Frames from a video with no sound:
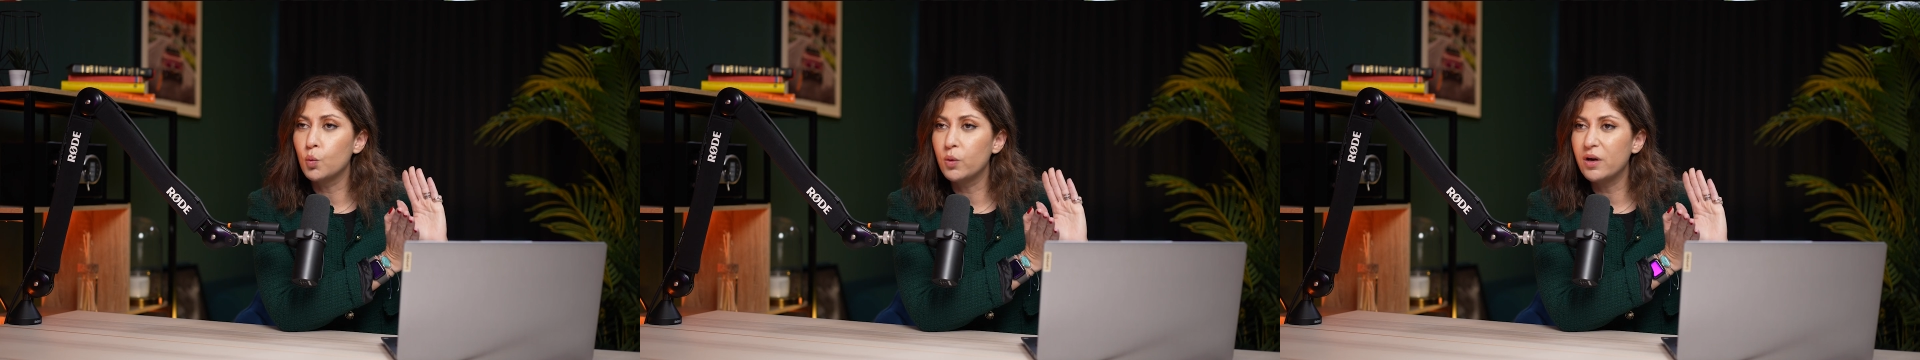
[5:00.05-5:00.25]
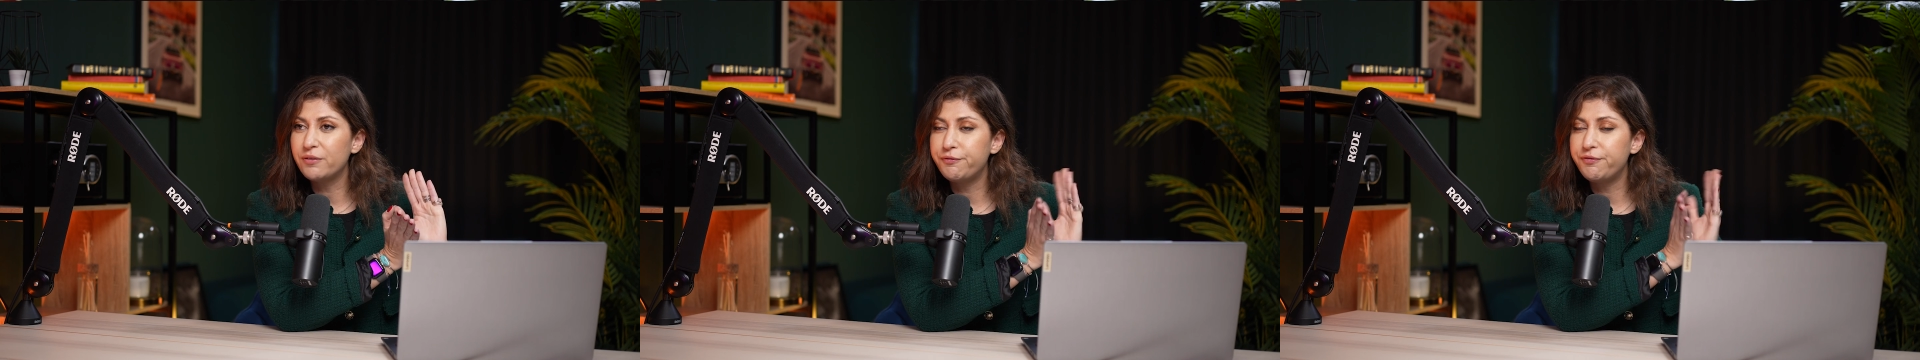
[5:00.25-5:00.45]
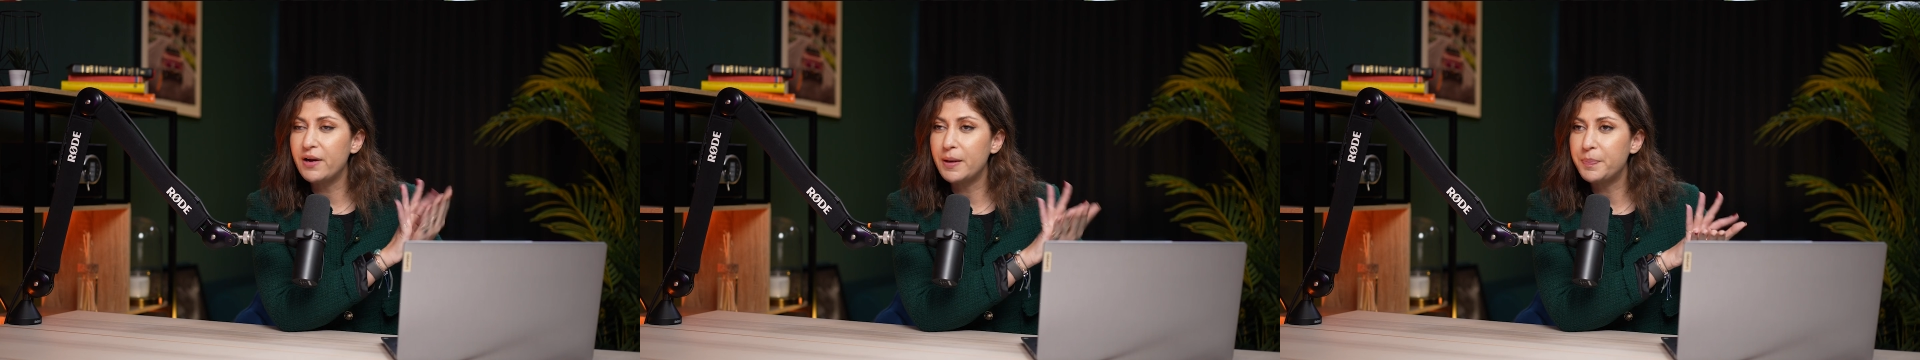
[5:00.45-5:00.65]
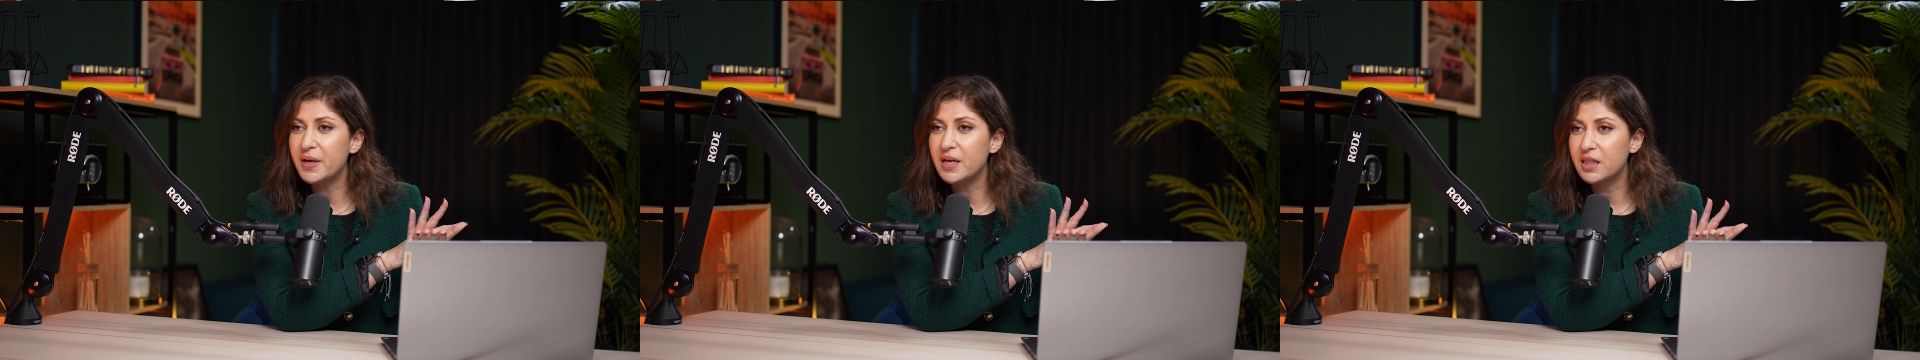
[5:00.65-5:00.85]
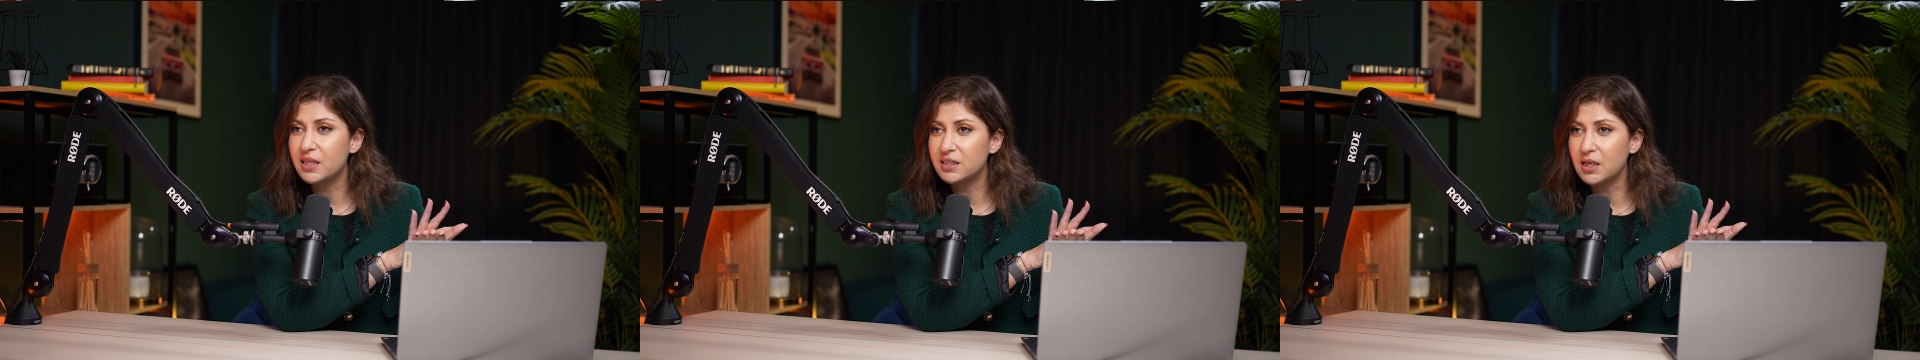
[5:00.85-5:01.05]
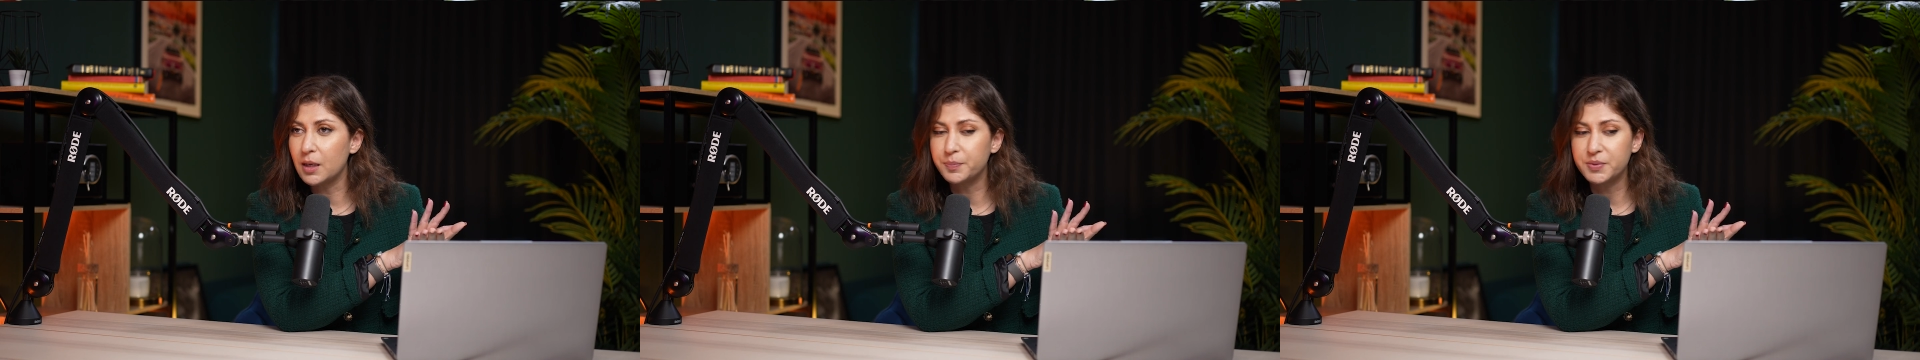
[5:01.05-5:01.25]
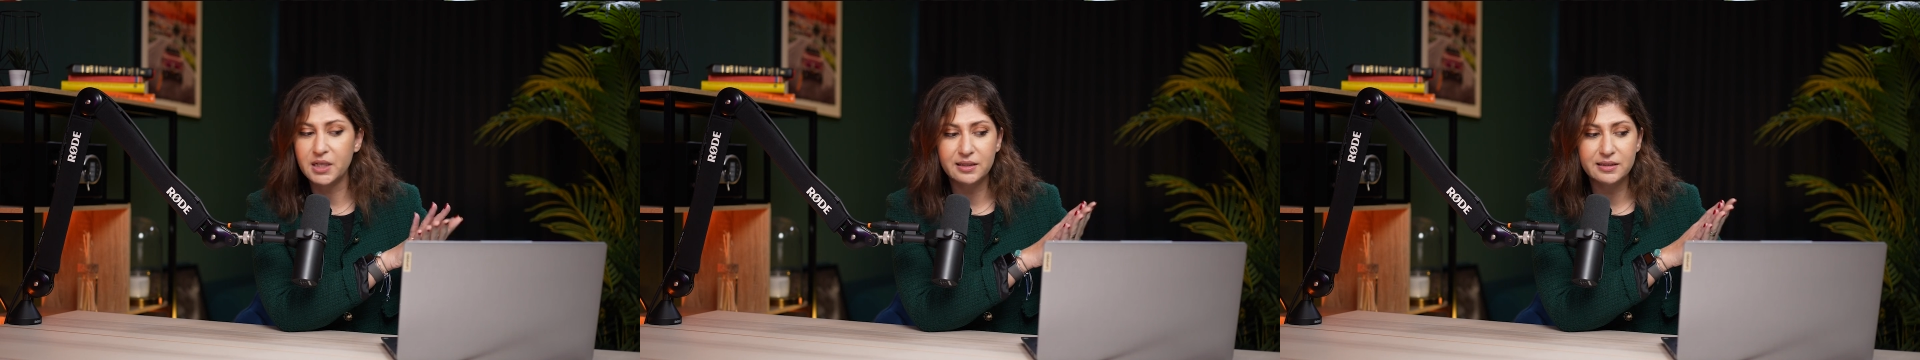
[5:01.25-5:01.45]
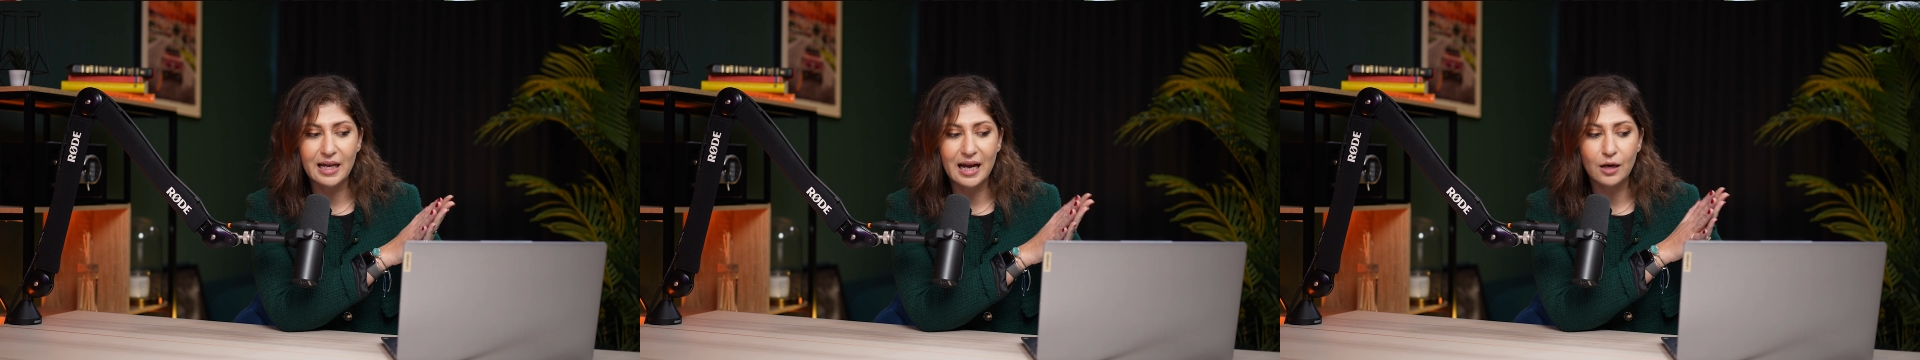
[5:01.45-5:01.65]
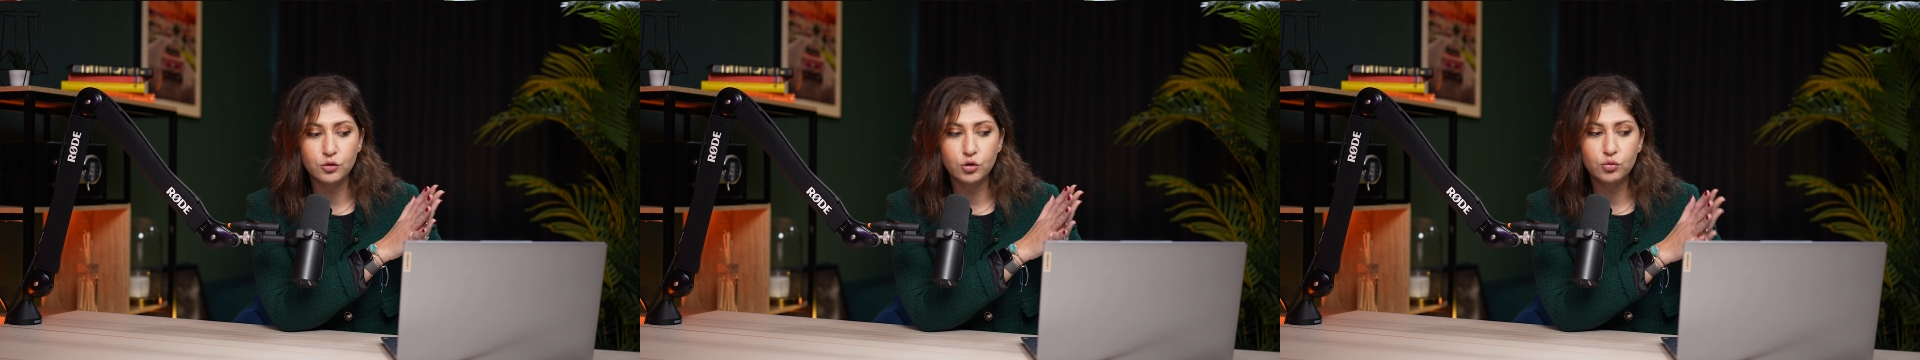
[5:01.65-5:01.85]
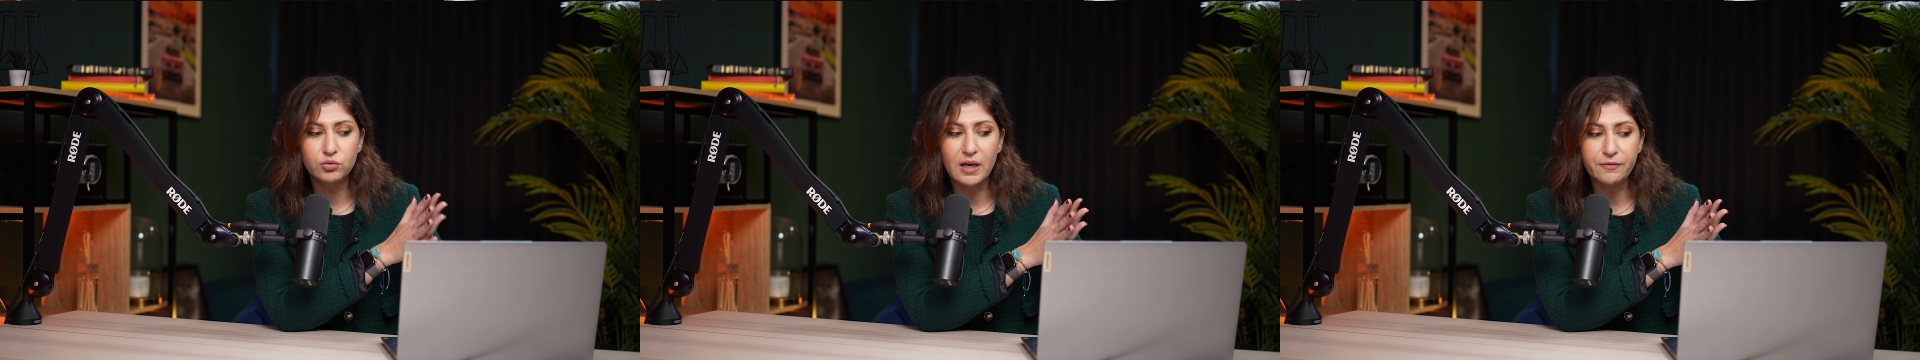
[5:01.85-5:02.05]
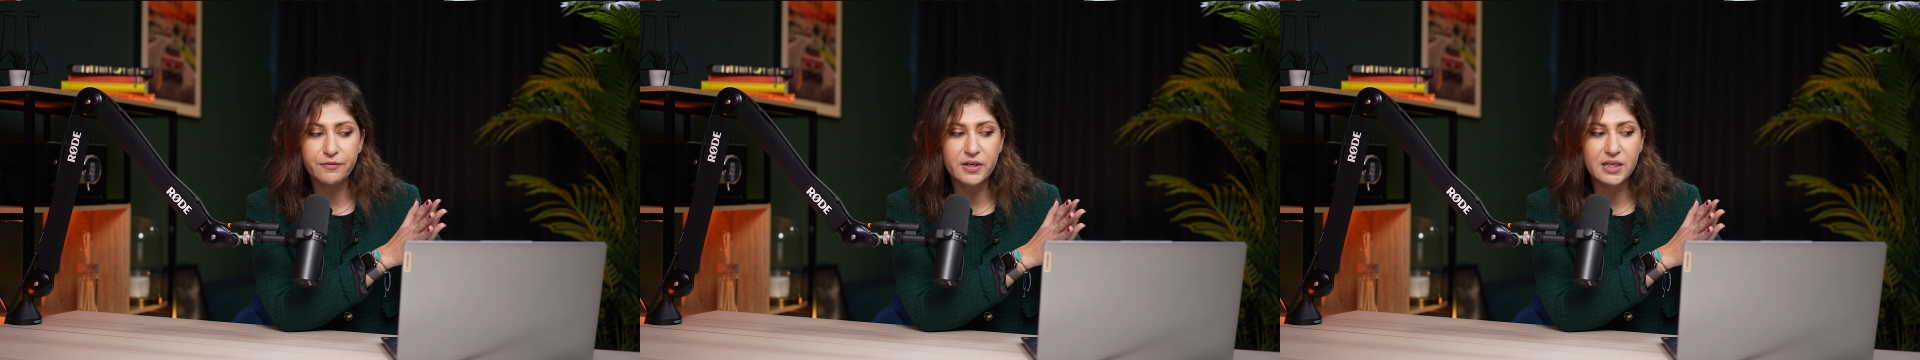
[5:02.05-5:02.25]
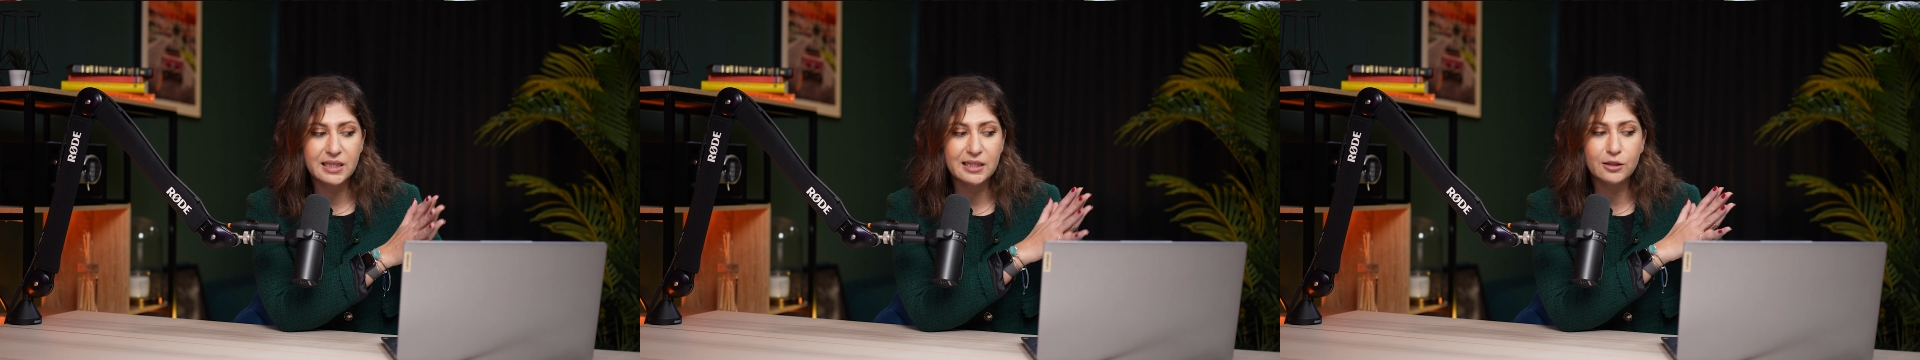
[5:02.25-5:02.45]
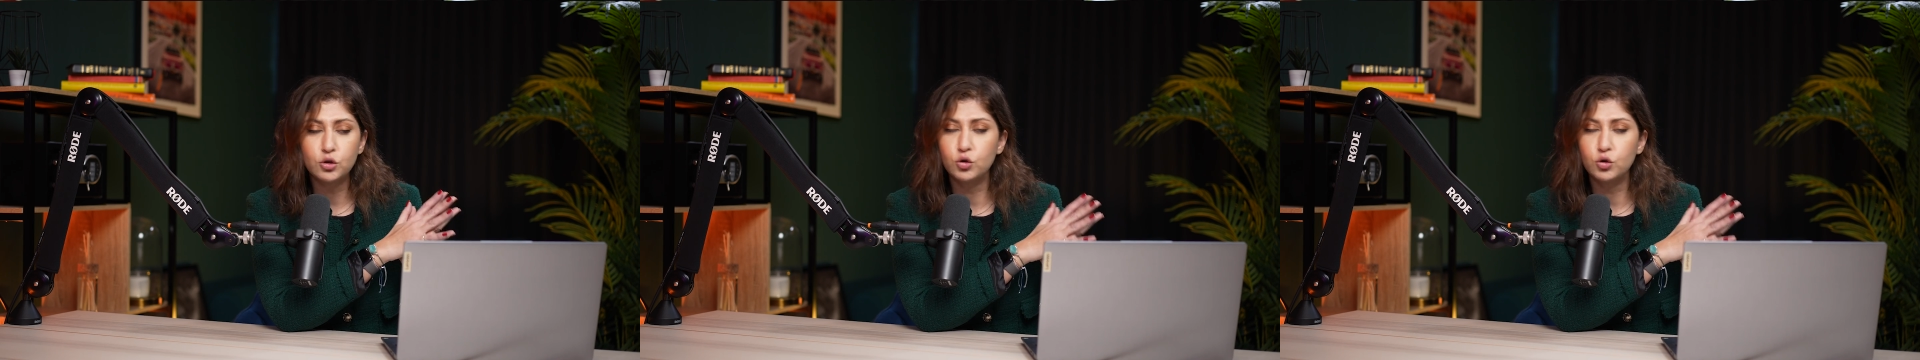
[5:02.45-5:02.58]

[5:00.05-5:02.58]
we're flipping this upside down. You definitely